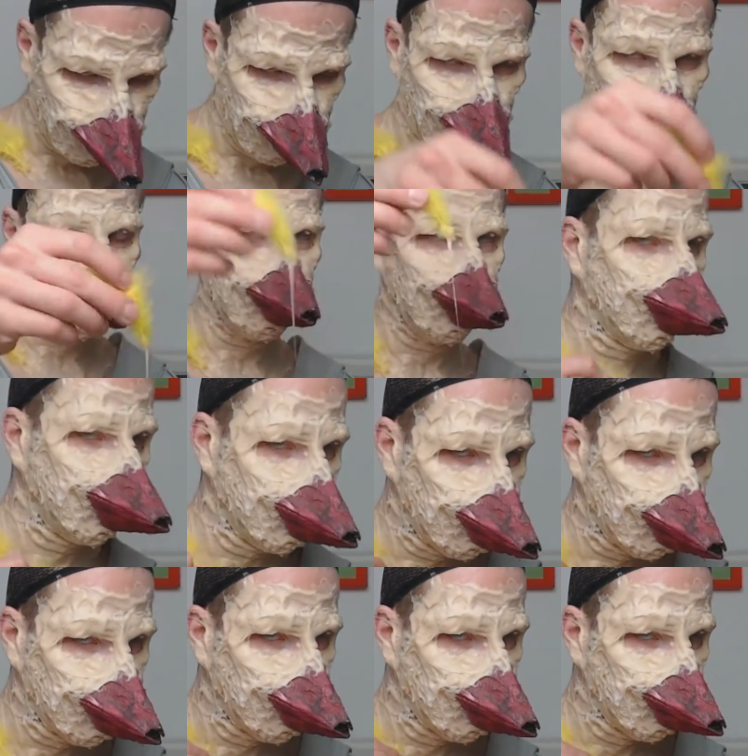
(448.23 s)
gum and do it
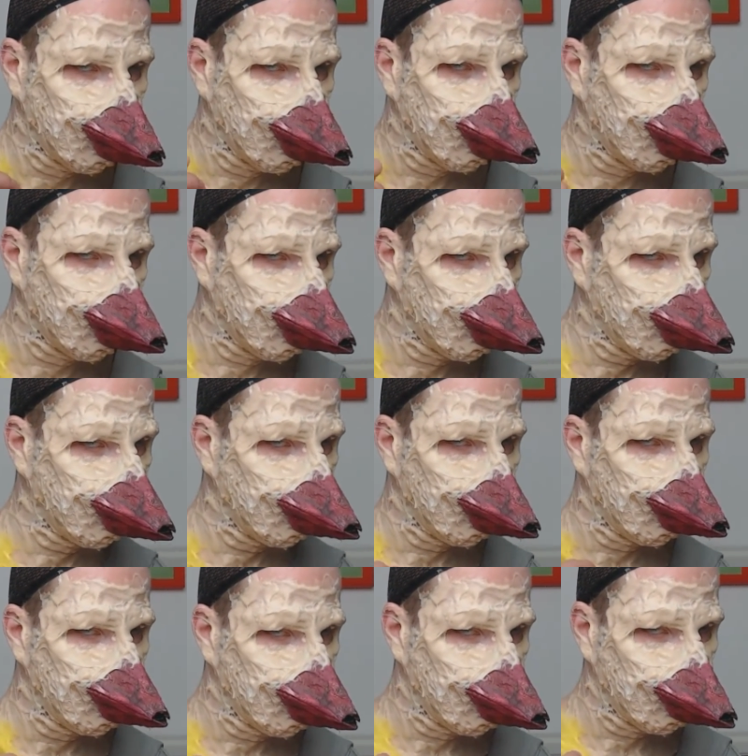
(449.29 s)
with the
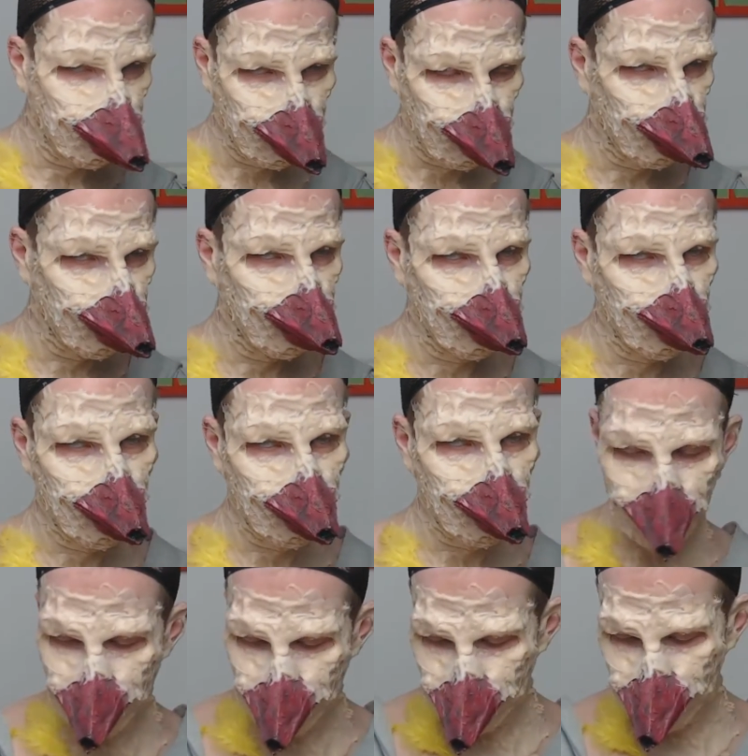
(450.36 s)
spirit gum actually from the
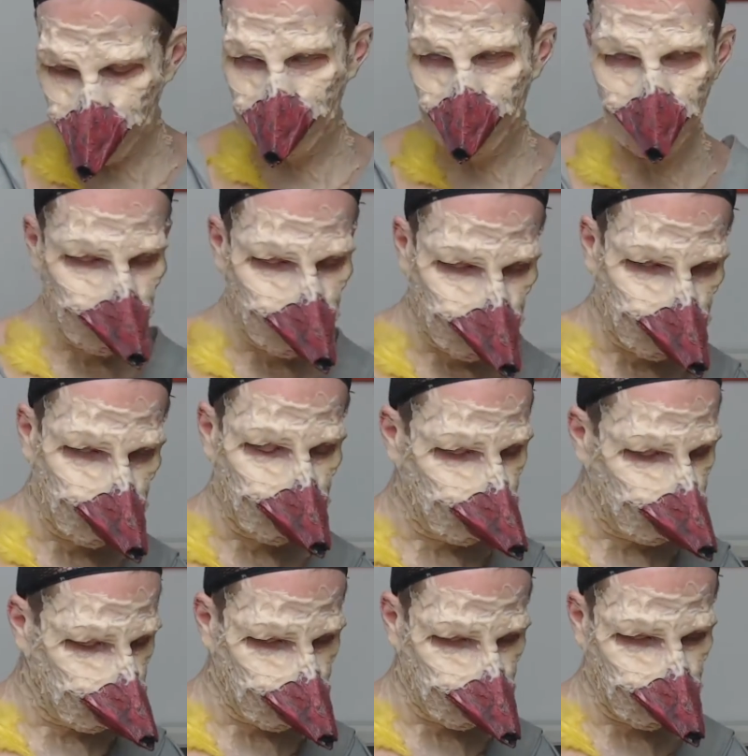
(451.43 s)
beginning on. It's way
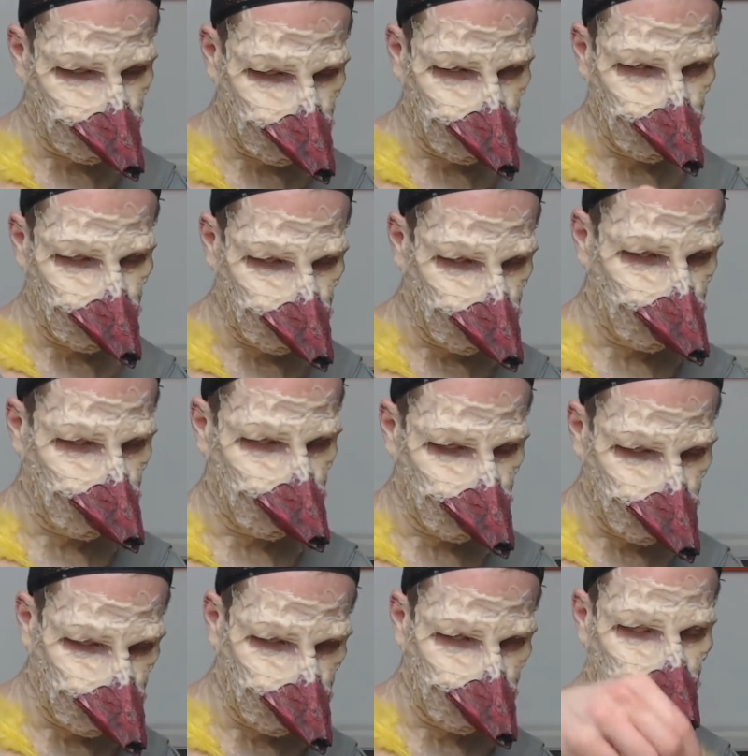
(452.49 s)
easier to
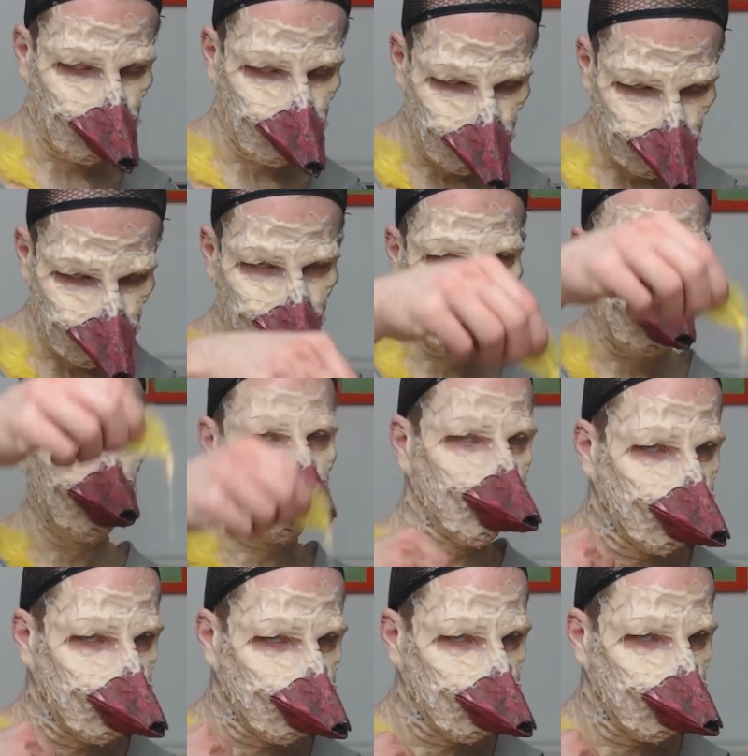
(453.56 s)
apply it
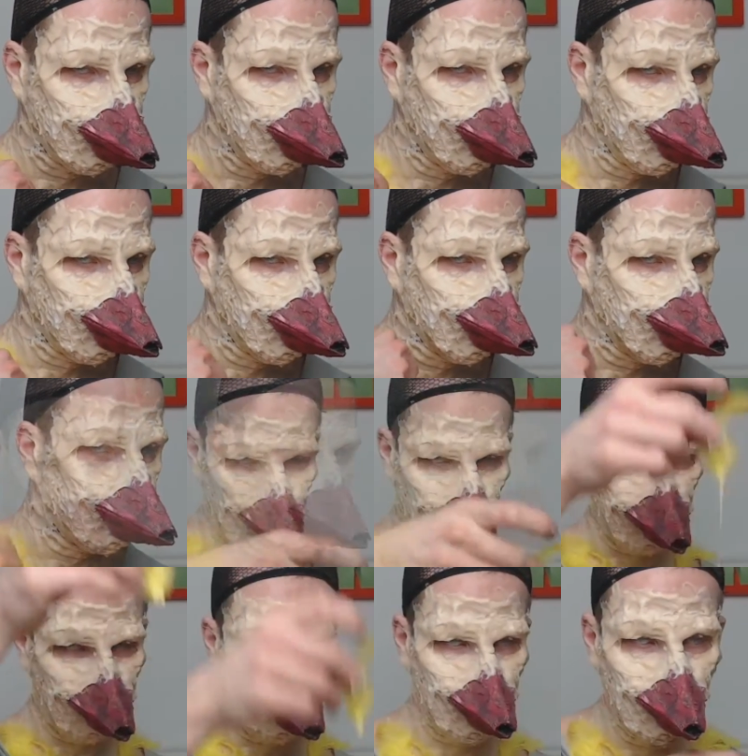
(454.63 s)
than taking the gelatin,
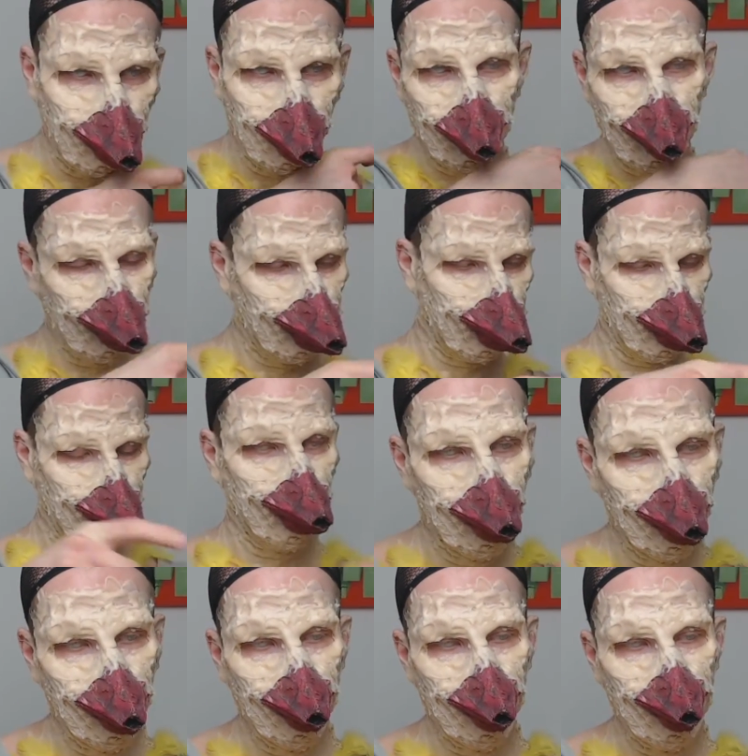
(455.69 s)
but yeah, you
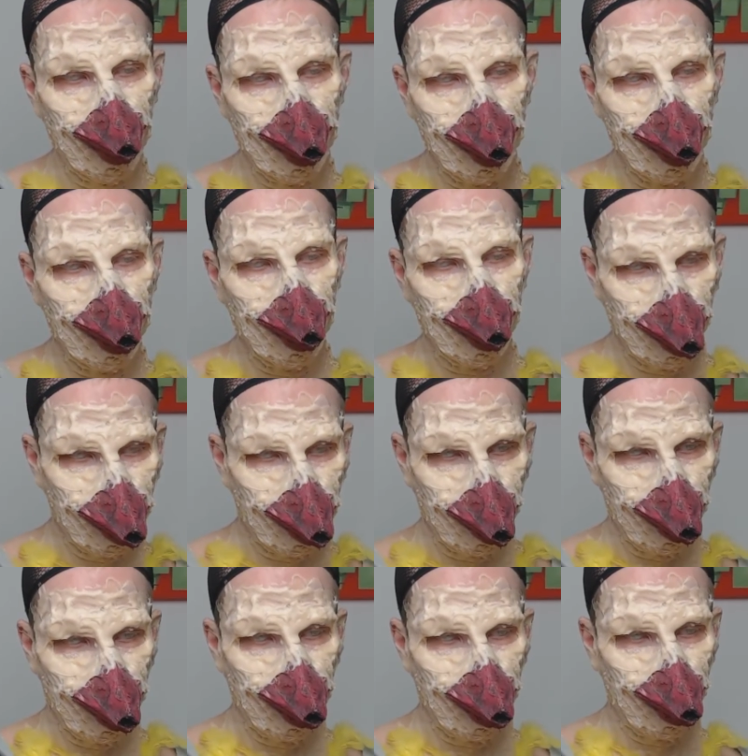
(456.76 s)
live and you learn, right?
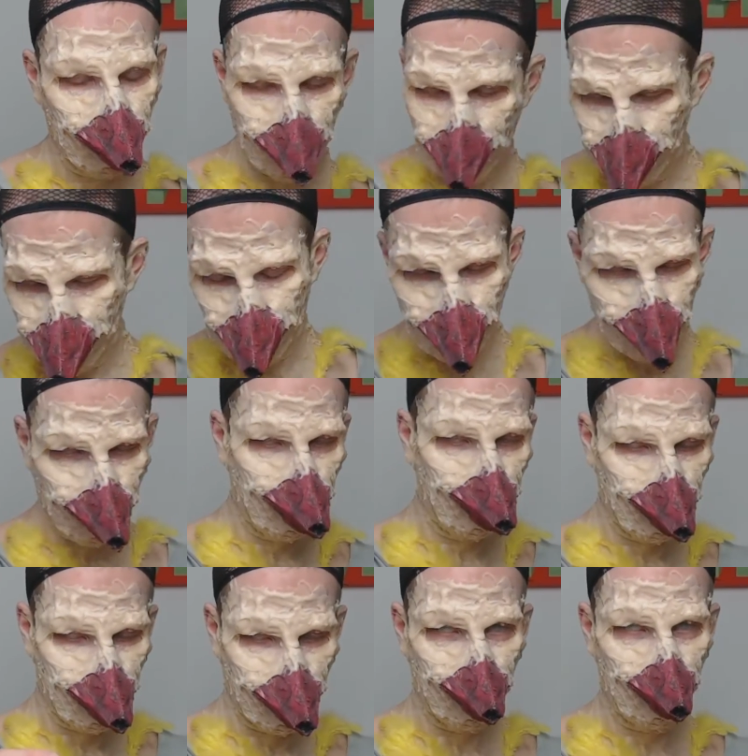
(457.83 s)
So yeah,
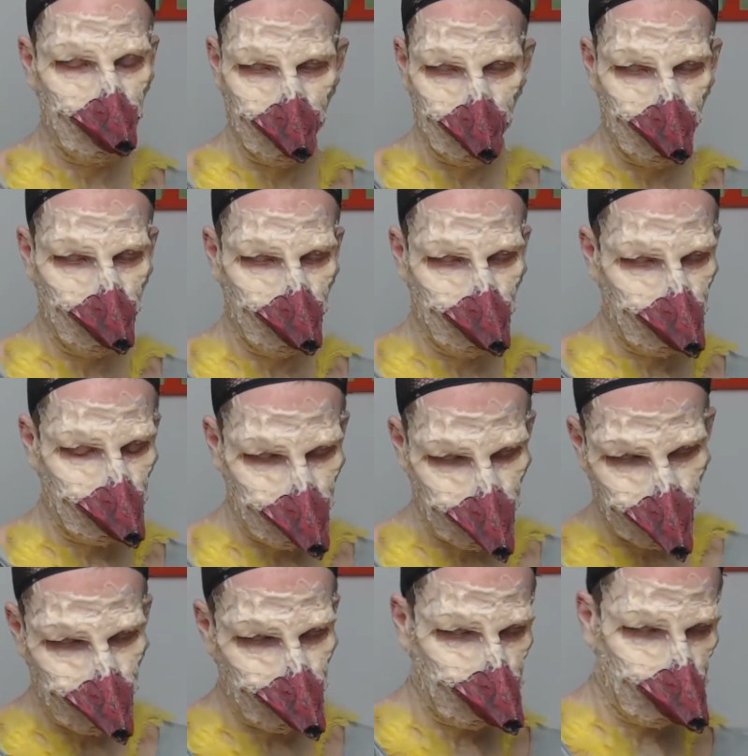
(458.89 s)
that's it. Just apply it in
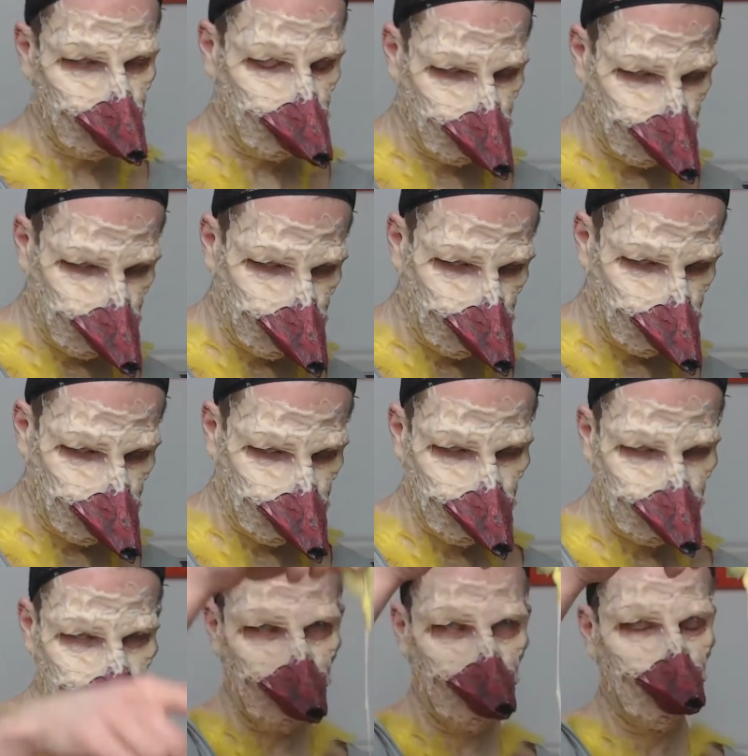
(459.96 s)
a random motion
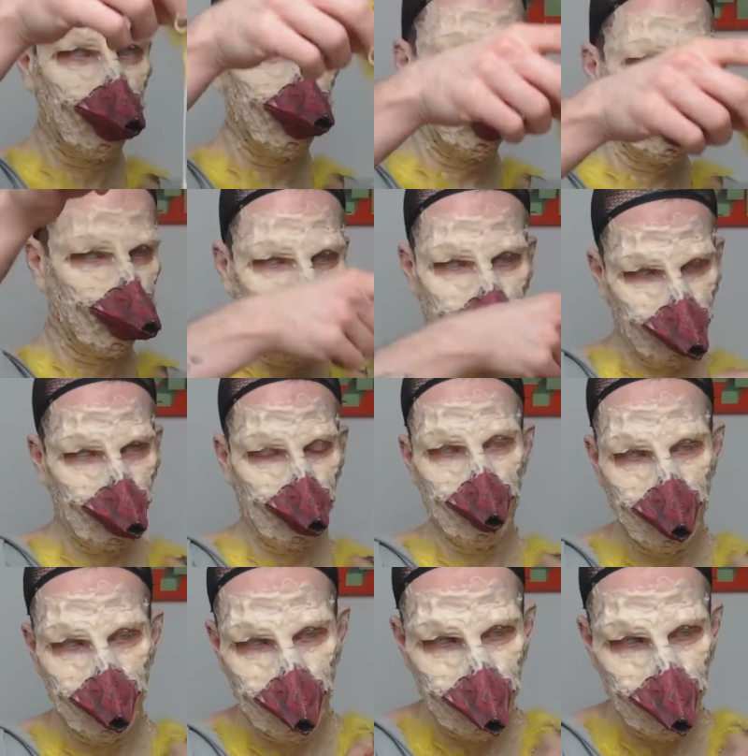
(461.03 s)
or in a random way.